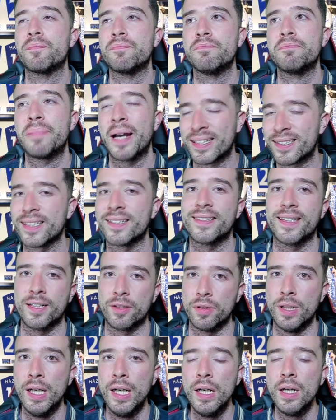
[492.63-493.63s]
better
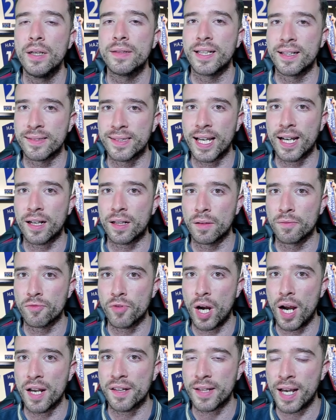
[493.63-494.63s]
deal than Declan
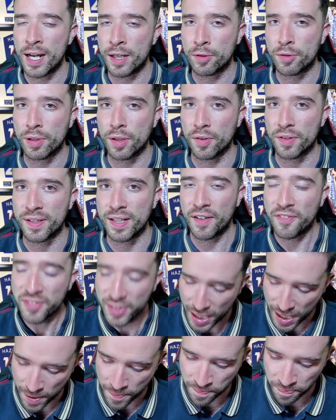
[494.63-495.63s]
Rice at Chelsea
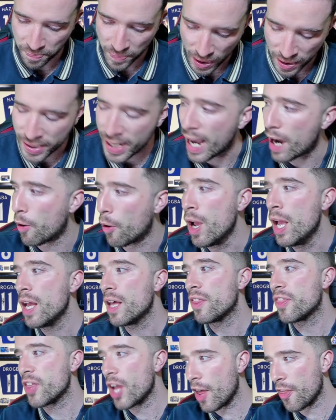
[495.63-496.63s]
FC. Now,
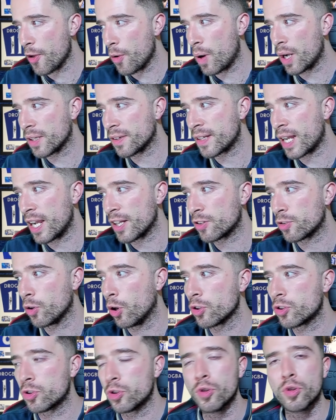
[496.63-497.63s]
the other ones I
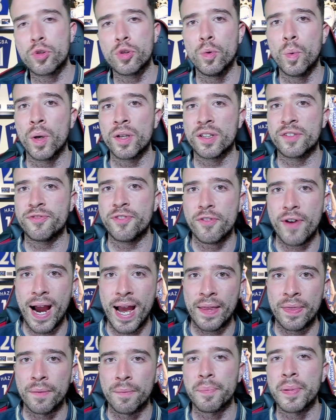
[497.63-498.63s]
saw, Tuchel wants
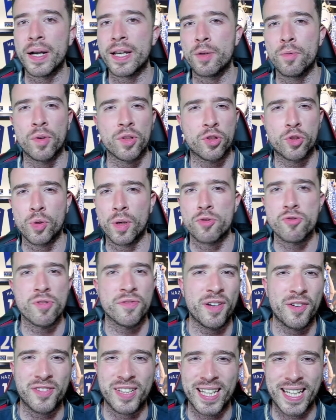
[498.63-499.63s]
Varane, but he wants
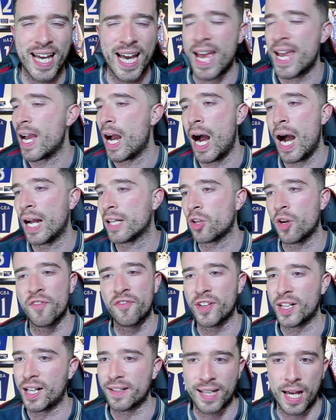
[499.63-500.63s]
250k. I don't
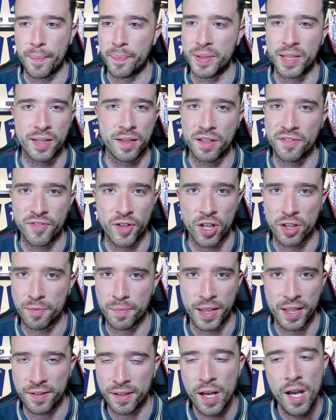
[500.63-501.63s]
think that's happening in the first
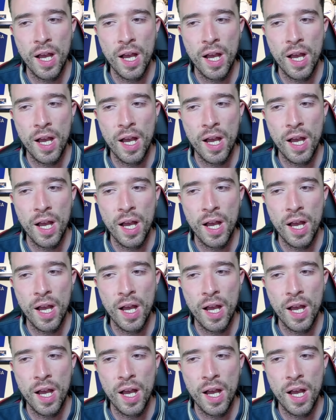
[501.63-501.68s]
place.